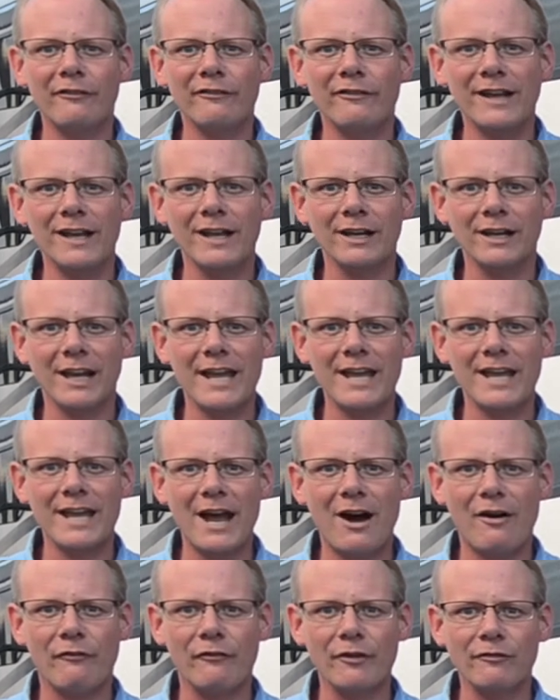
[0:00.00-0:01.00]
V in Lake
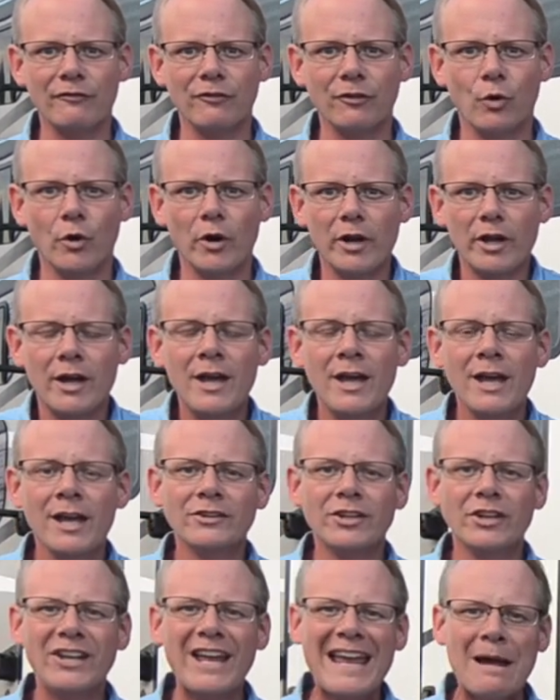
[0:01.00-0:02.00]
Alfred, Florida.
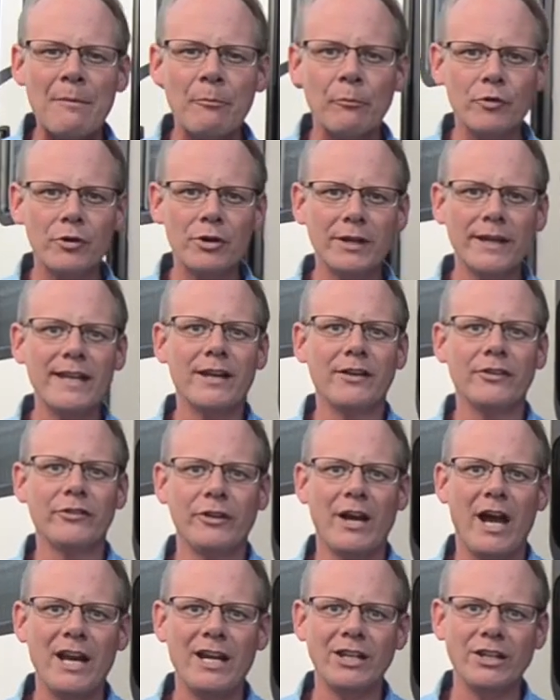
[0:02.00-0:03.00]
Today I'm really
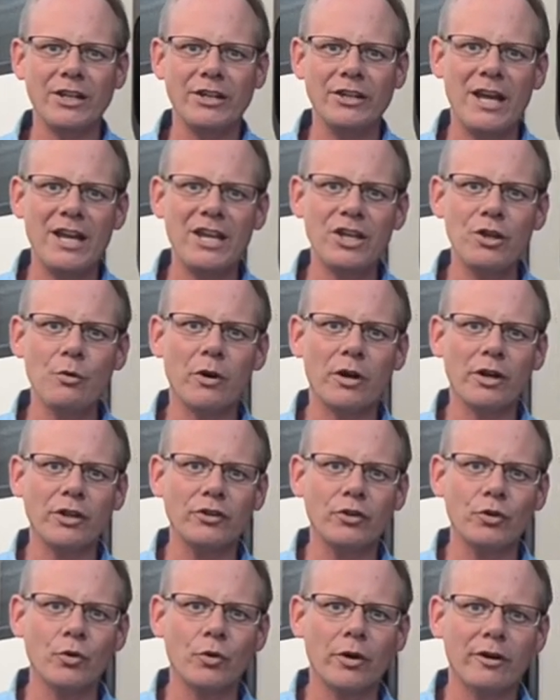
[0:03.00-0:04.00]
excited to take you on a
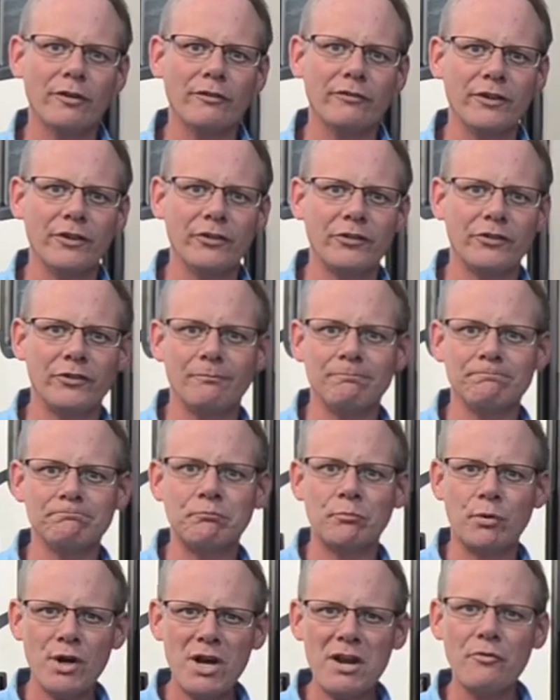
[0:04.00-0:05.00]
tour of this
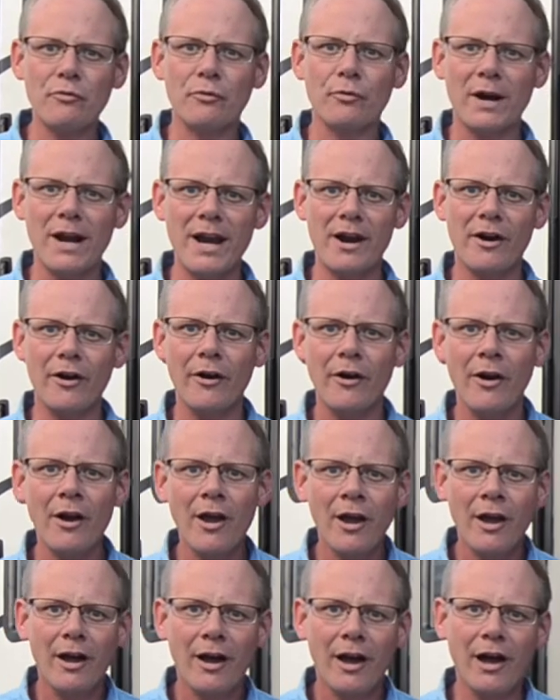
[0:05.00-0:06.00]
pretty rare
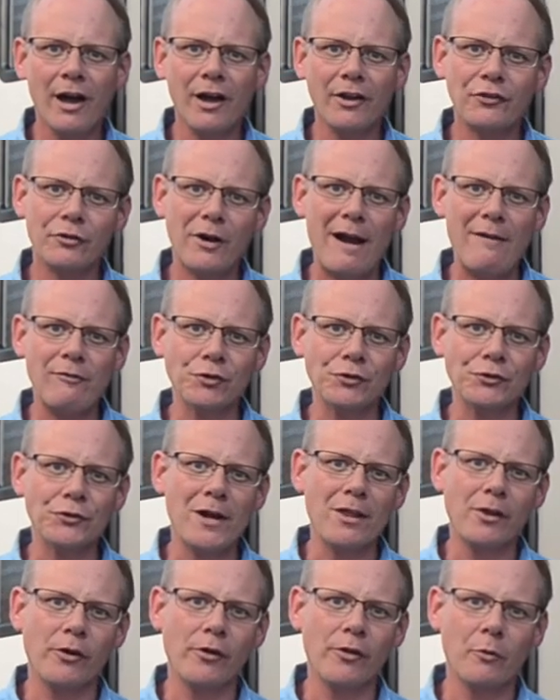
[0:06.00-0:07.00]
uh, travel
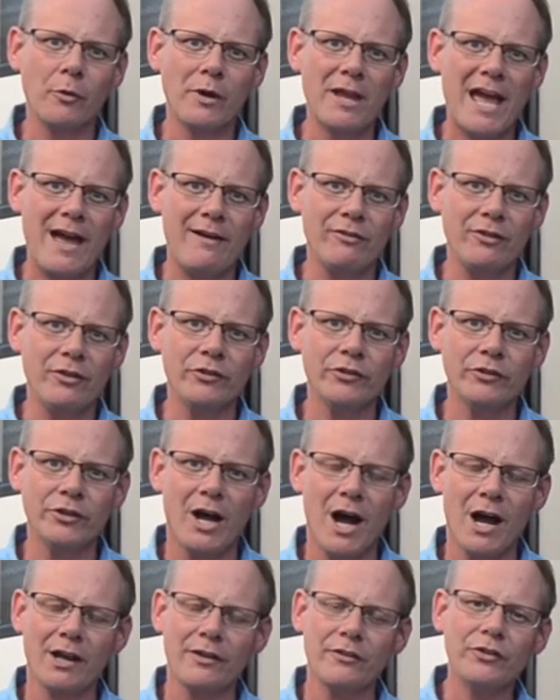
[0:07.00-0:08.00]
trailer that we have in
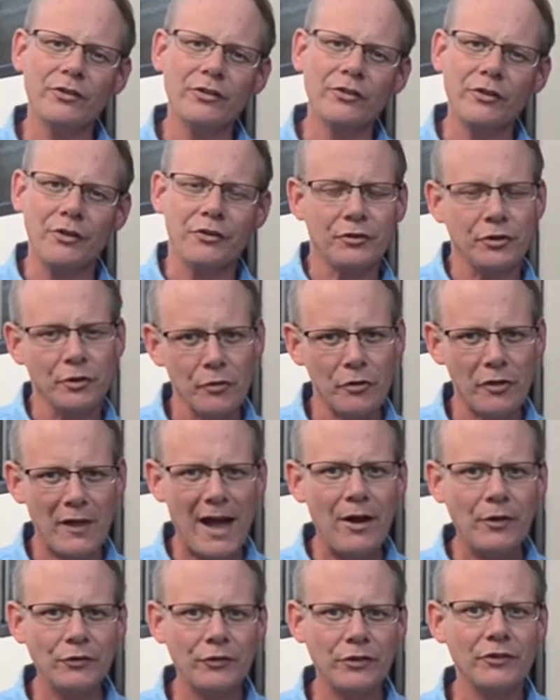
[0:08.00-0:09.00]
stock. This is a two
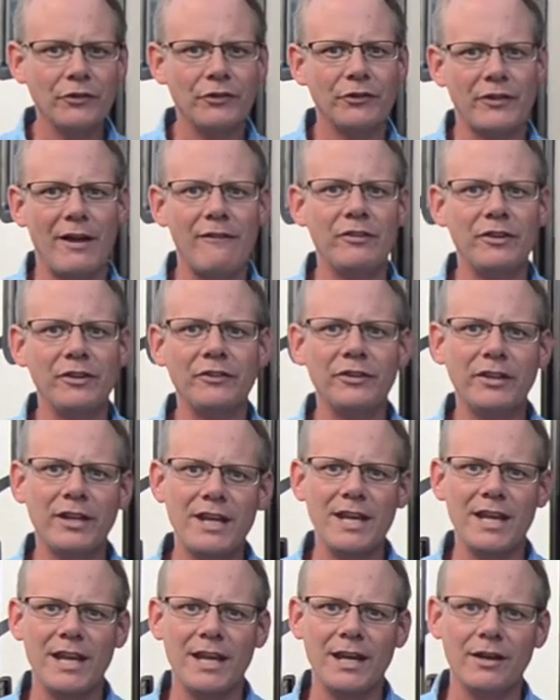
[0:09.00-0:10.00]
thousand
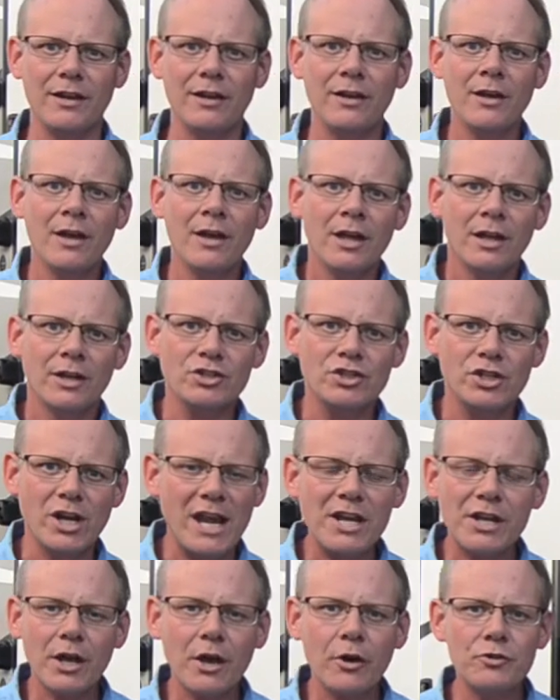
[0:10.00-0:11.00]
seventeen
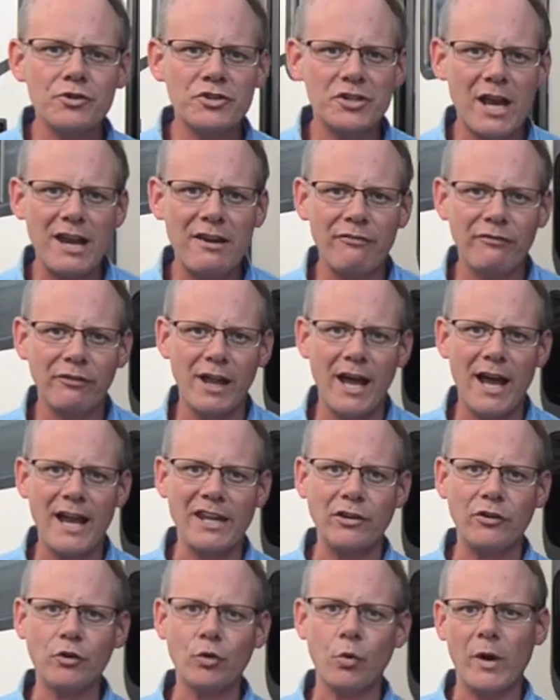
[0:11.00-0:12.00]
Jayco Jay
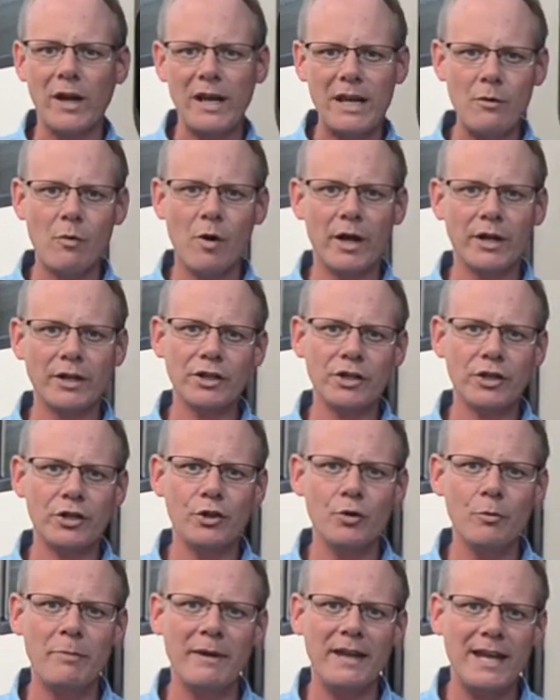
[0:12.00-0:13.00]
Flight twenty-one
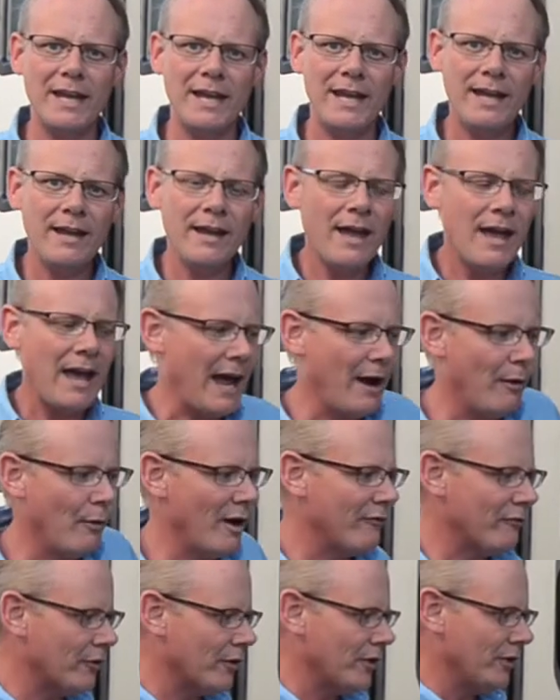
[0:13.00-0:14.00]
Q B.
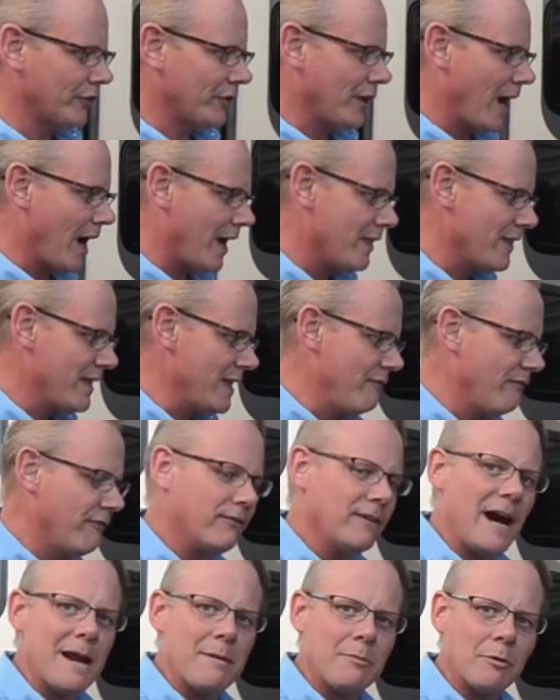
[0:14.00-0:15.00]
However, it's got the
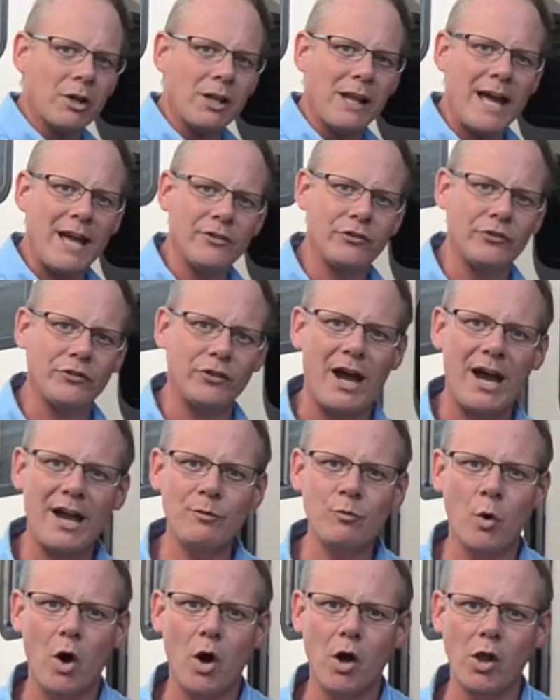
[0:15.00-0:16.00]
fiberglass
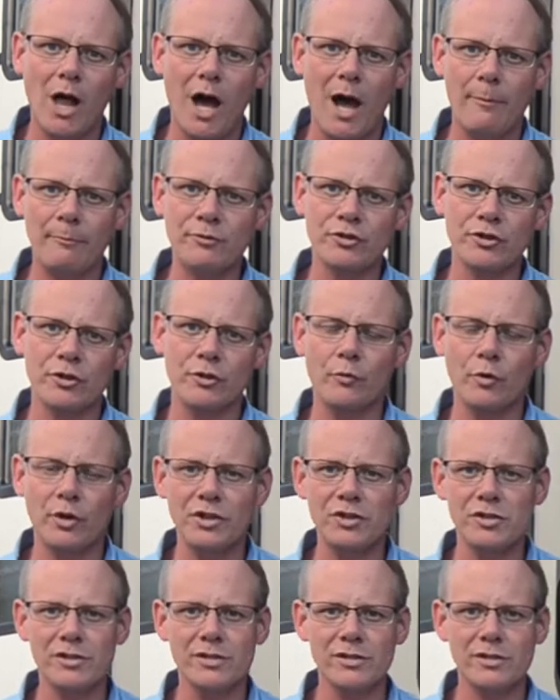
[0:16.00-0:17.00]
sidewall option,
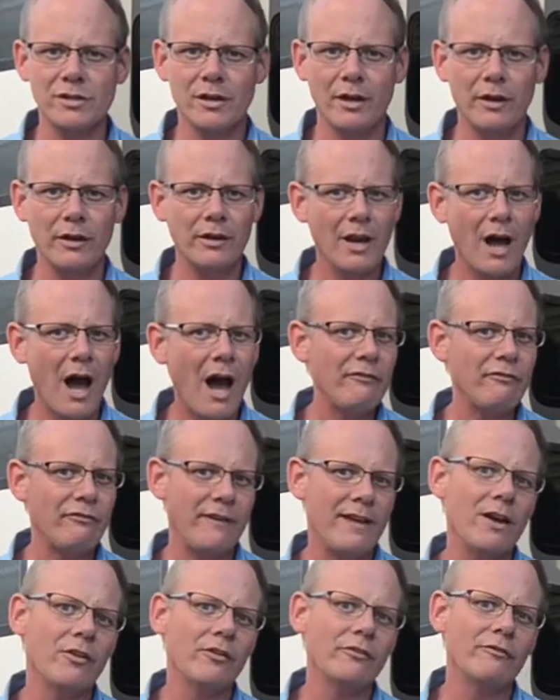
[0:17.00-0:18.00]
which is not
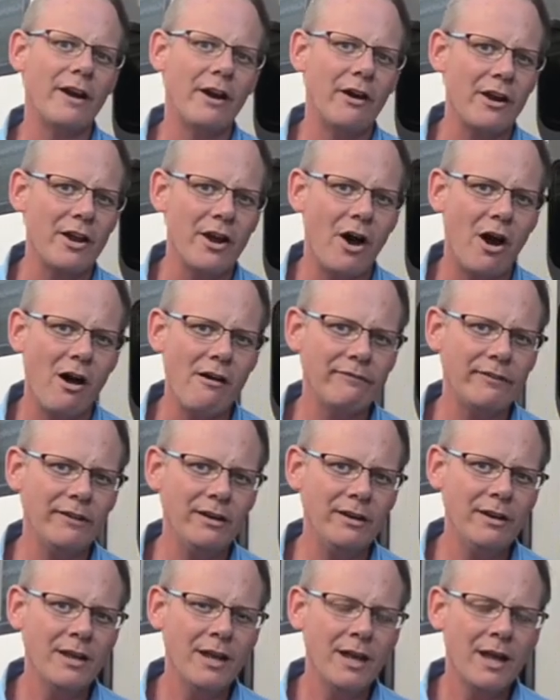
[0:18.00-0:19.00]
found very
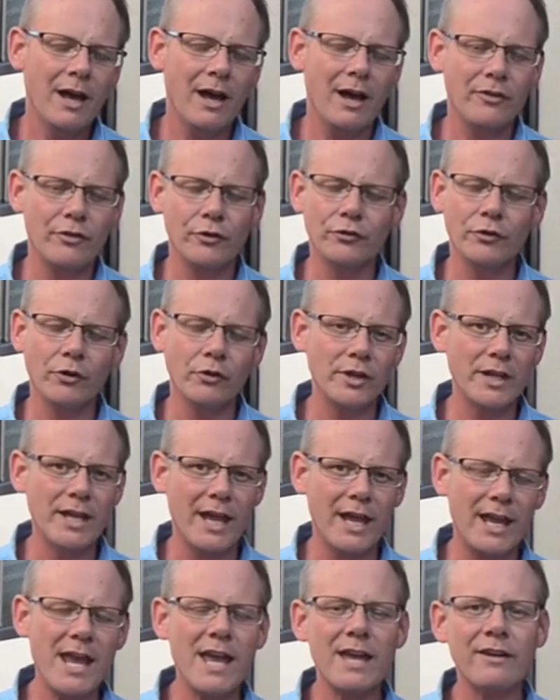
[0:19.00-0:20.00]
often. Uh, there's only
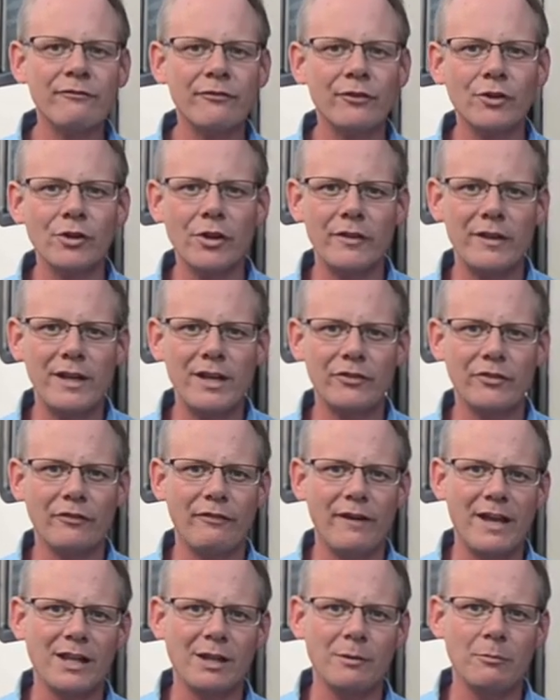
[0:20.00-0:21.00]
a handful of these
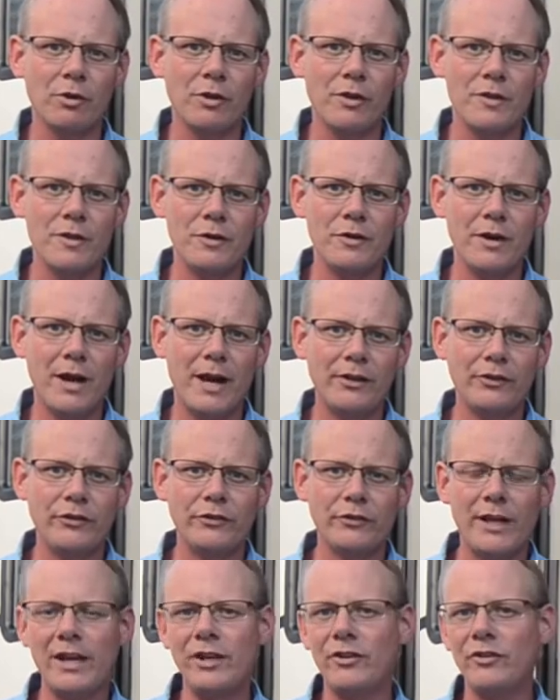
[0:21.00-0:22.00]
available in the United
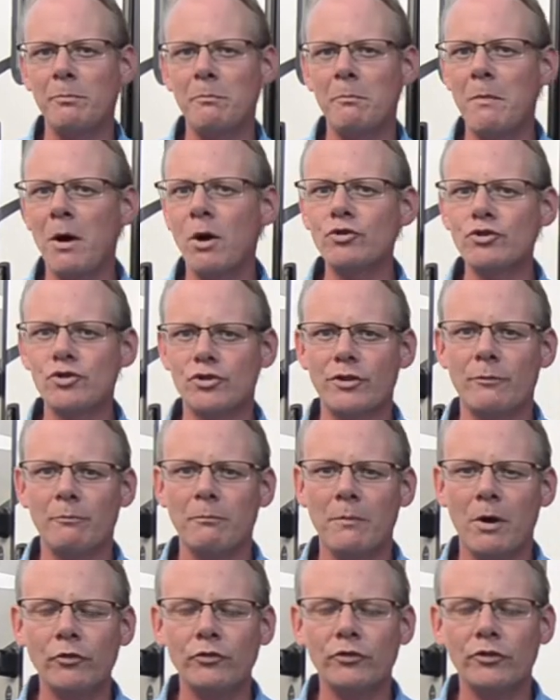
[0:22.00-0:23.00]
States, most,
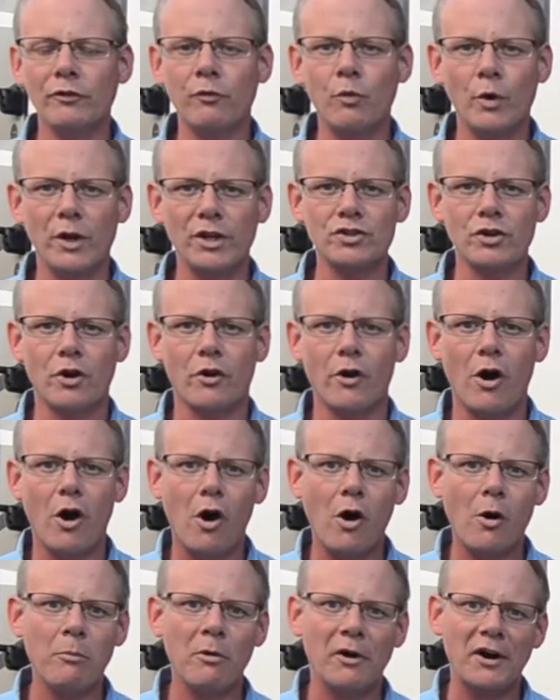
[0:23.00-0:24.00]
most of which are
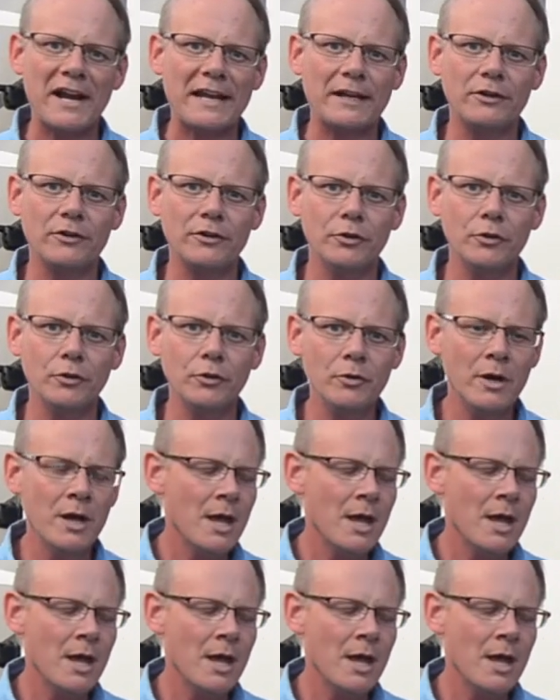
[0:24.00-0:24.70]
all brand new.